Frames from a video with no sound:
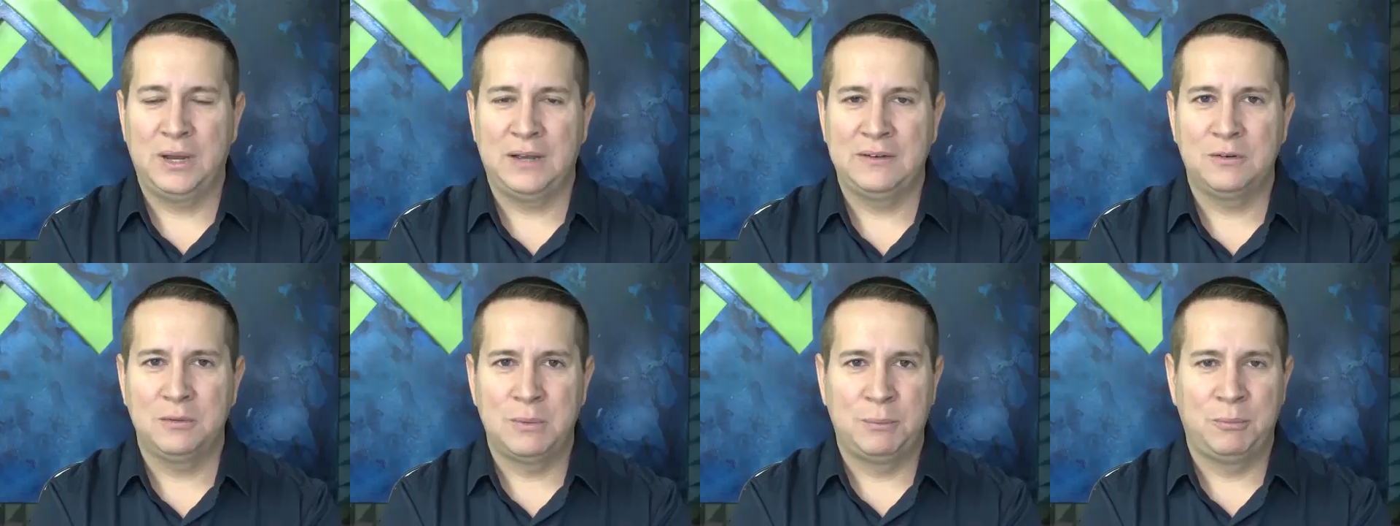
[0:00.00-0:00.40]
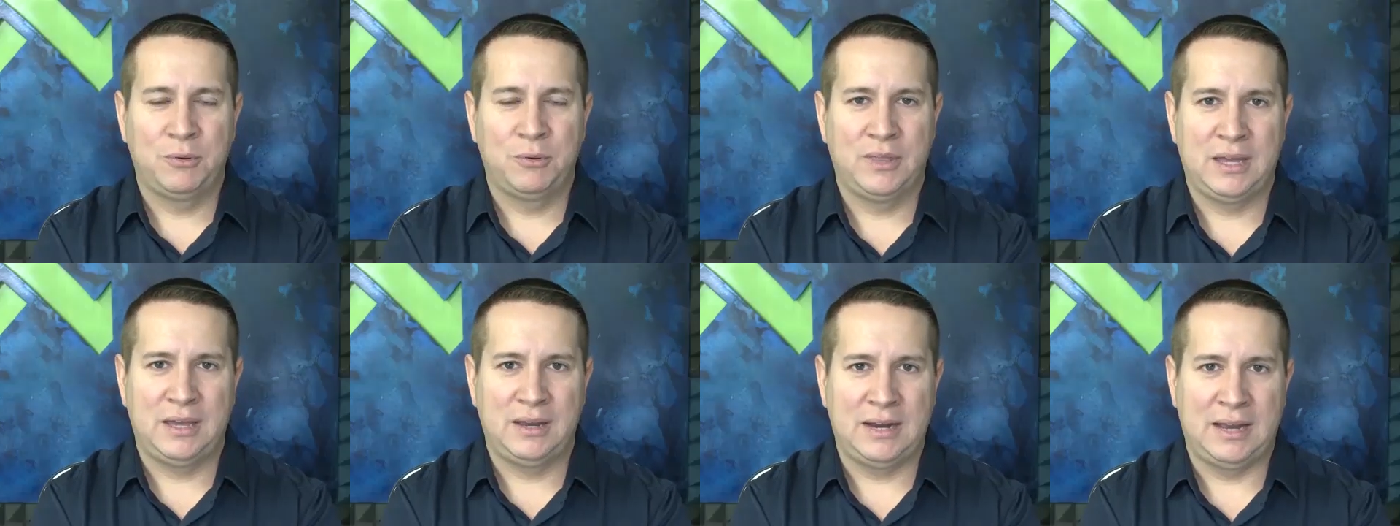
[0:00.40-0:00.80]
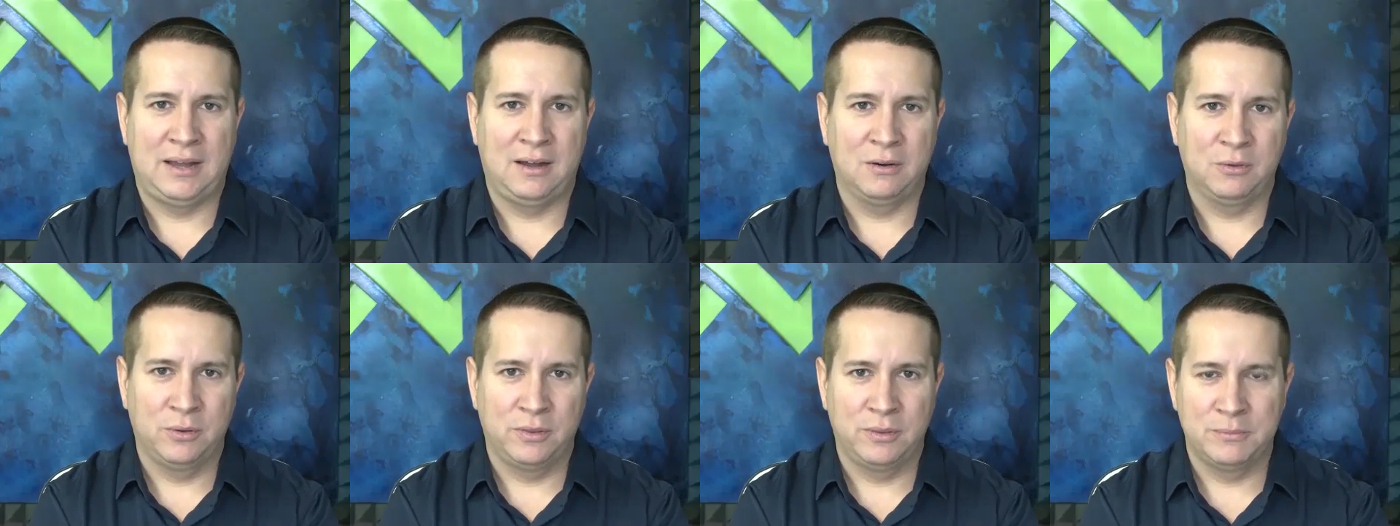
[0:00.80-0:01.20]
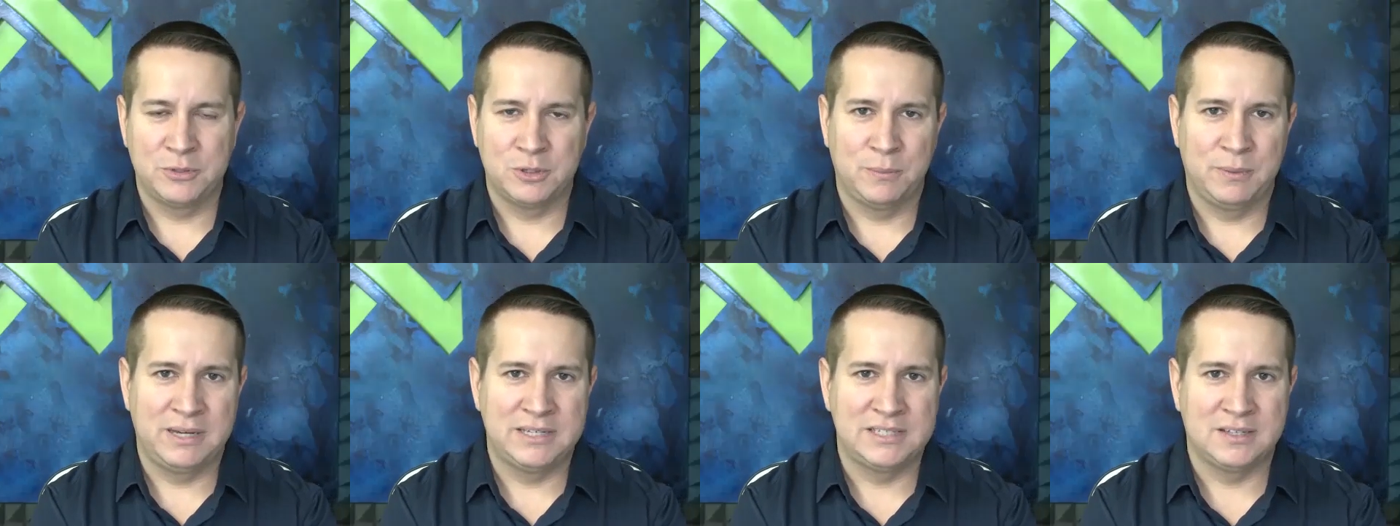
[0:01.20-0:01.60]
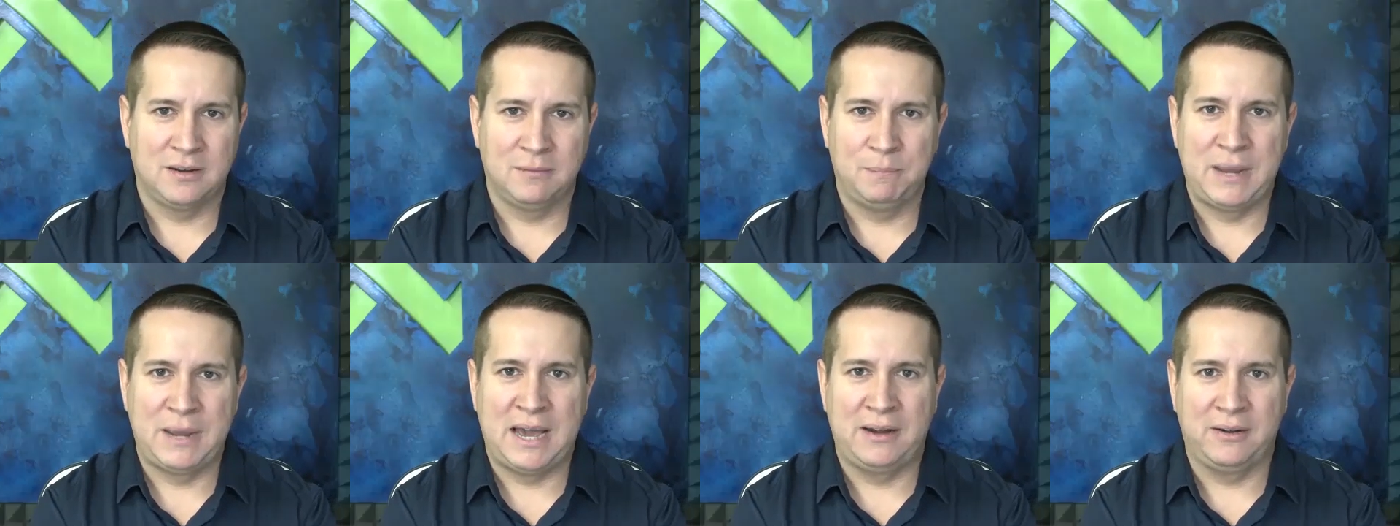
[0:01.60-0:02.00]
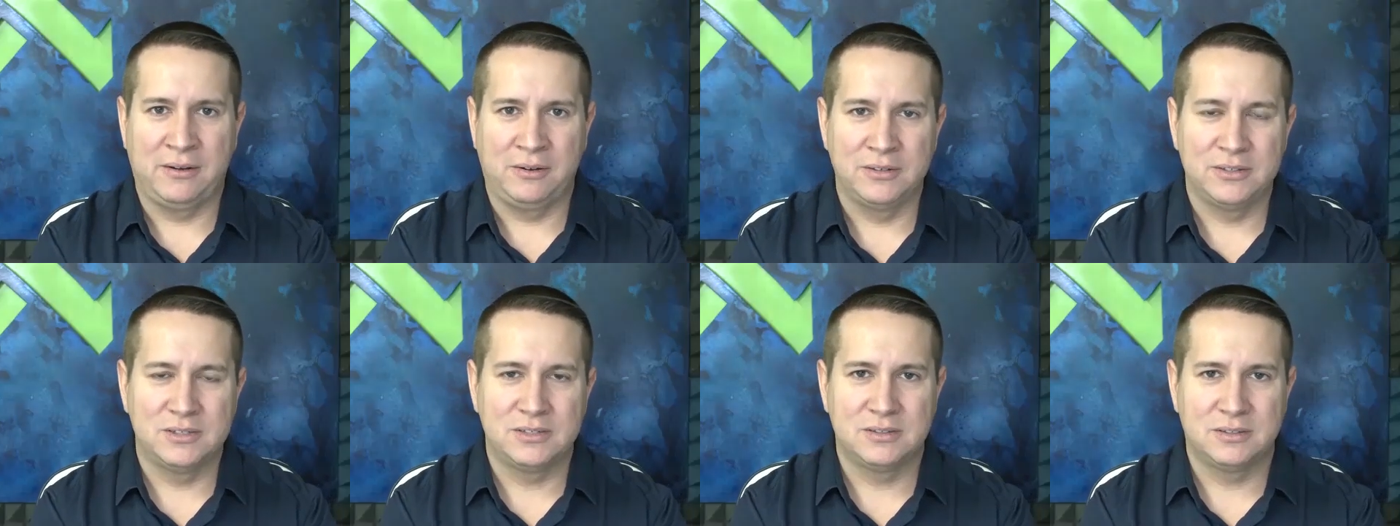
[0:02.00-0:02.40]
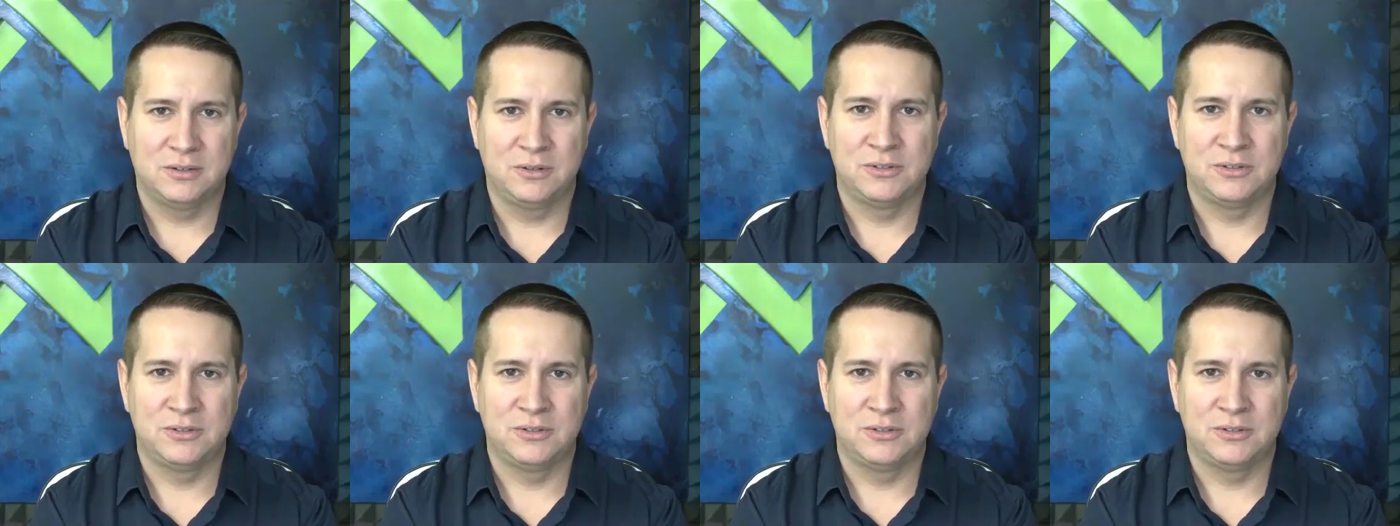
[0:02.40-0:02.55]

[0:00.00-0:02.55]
to remember that algorithms are based on patterns.